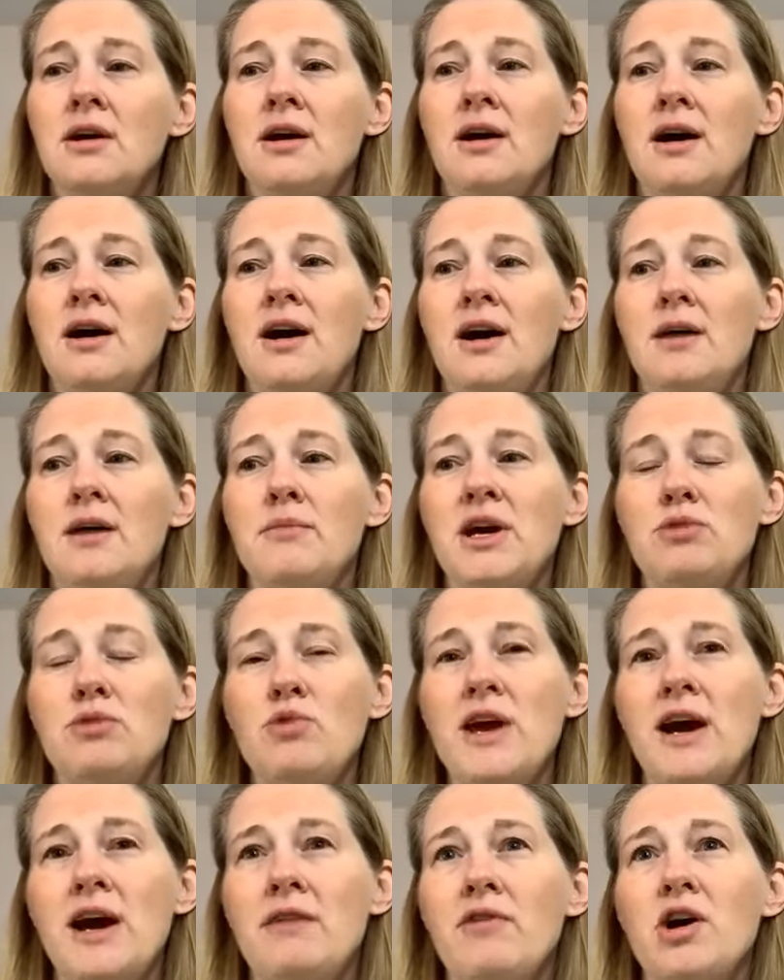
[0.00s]
and we
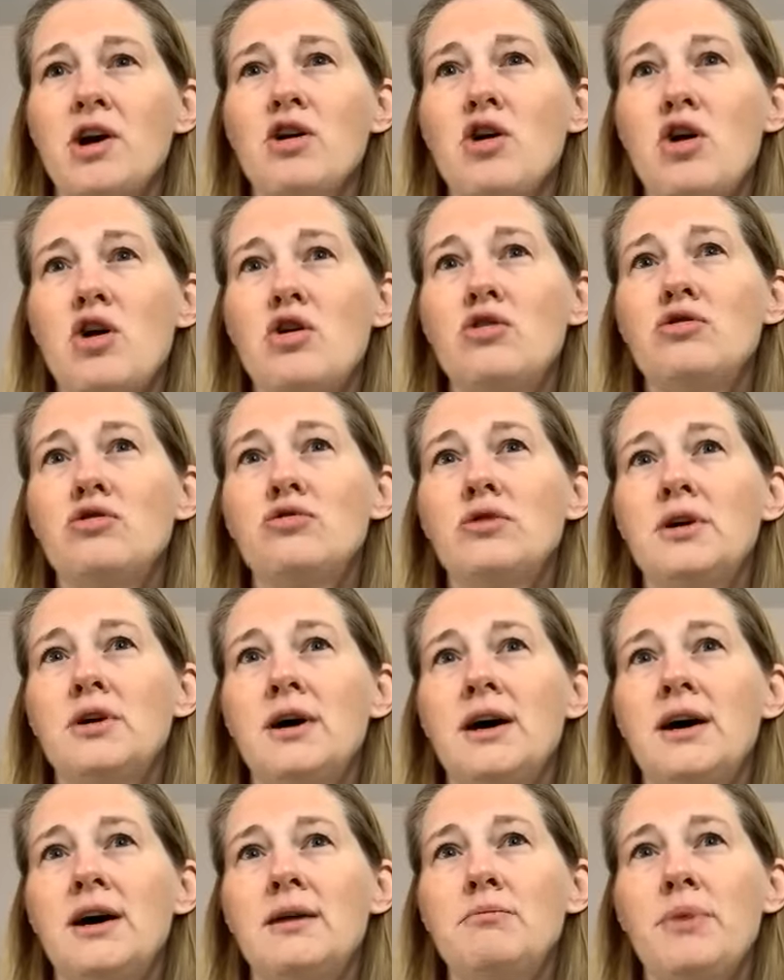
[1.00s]
have our own
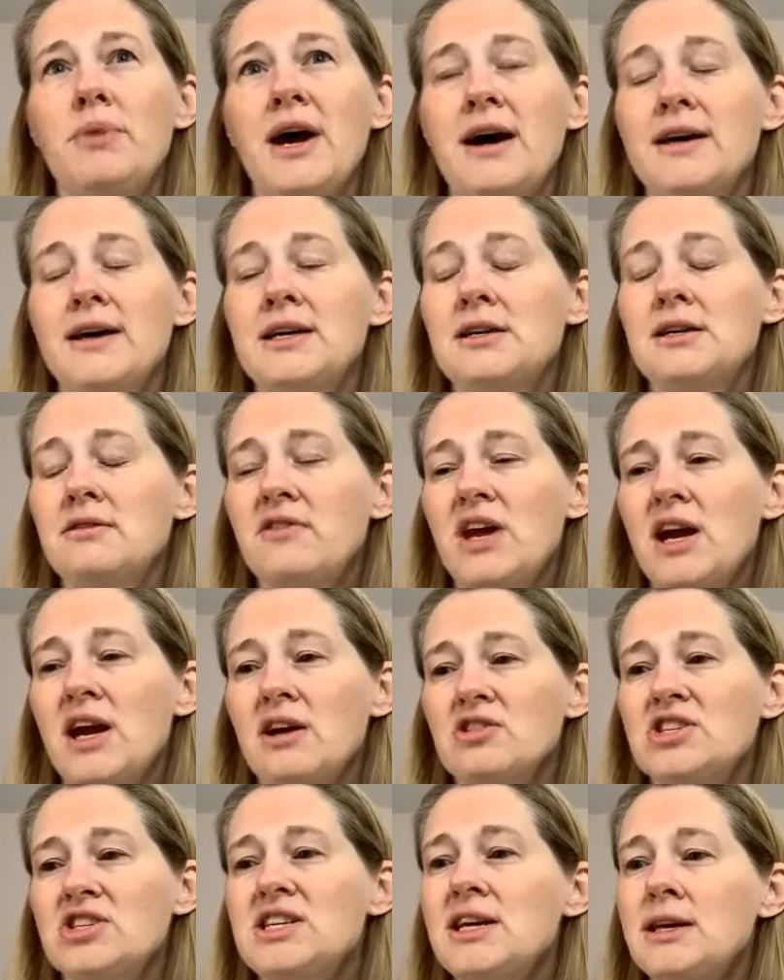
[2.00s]
palliative care
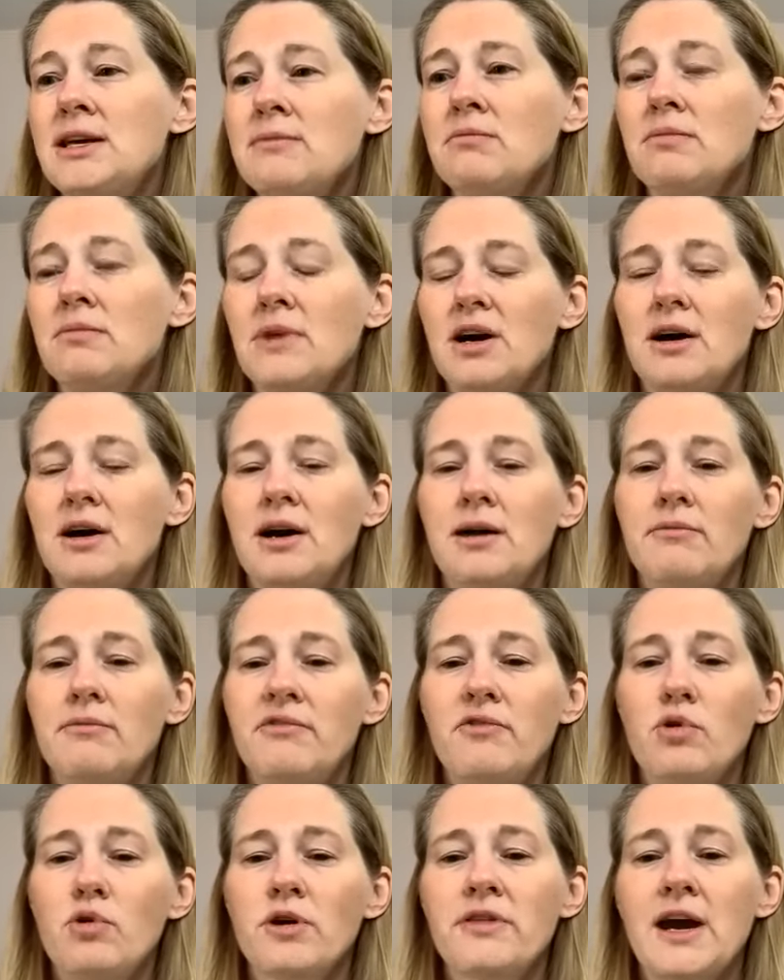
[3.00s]
team
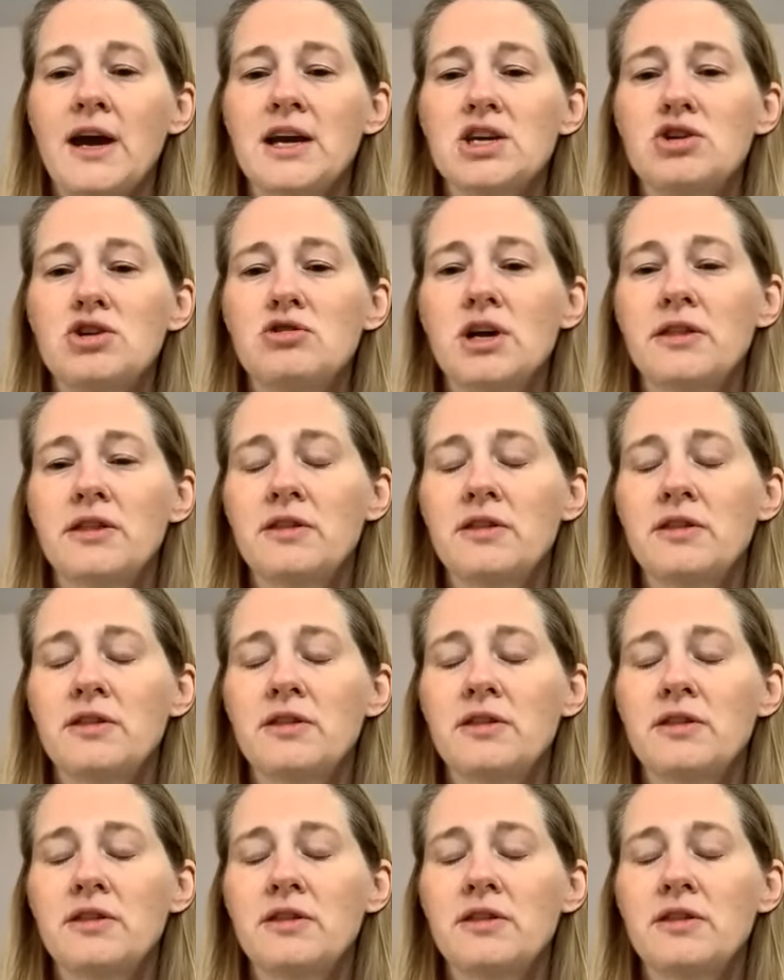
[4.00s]
for that unit.